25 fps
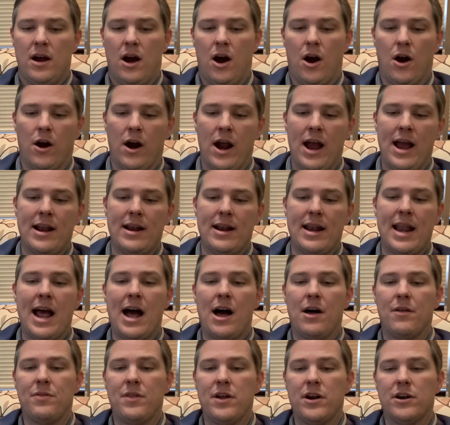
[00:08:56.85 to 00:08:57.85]
All right,
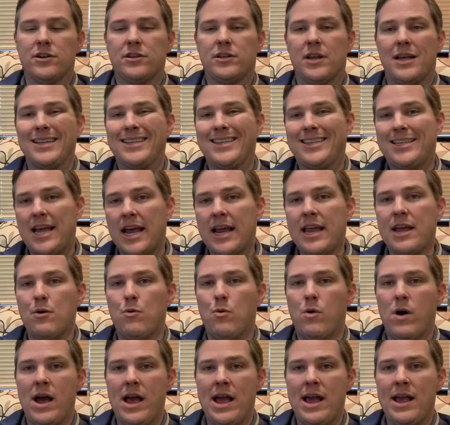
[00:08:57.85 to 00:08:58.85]
now there's a
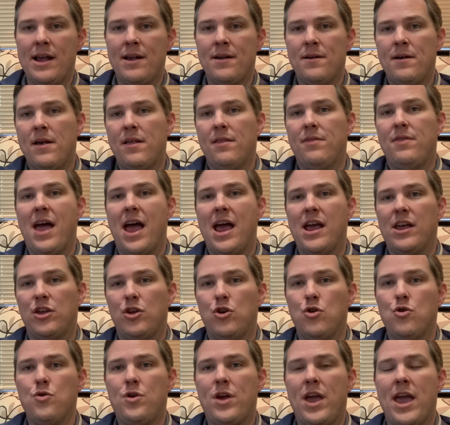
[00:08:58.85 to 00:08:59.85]
second way that
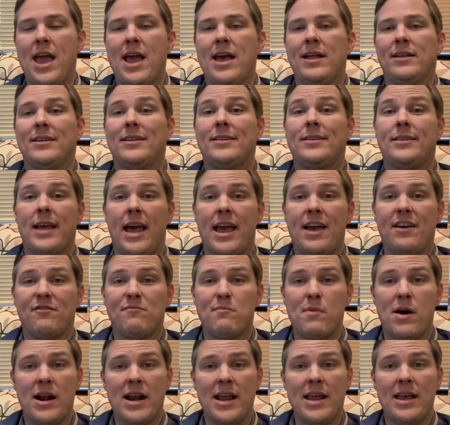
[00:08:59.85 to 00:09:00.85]
you can save
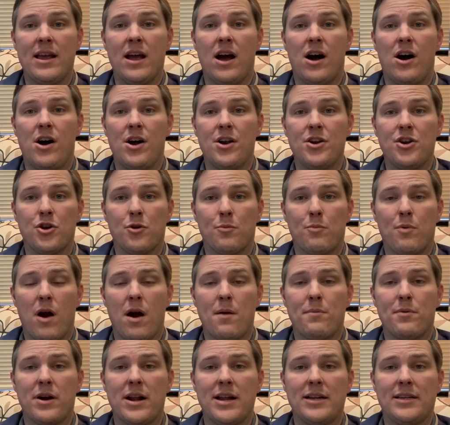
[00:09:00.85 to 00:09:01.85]
money on your
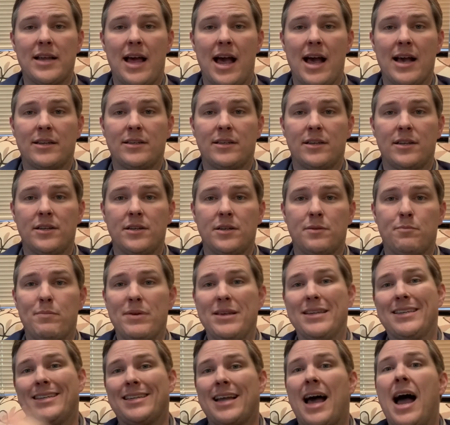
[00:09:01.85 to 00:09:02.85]
property taxes
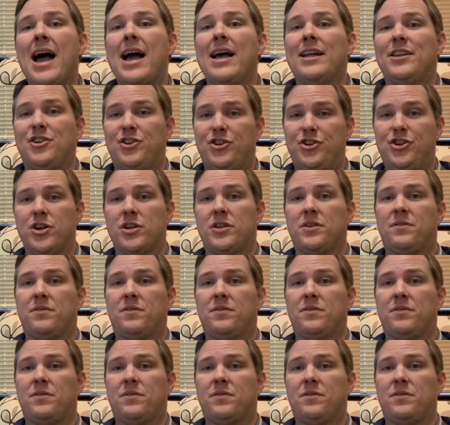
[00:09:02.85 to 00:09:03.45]
besides just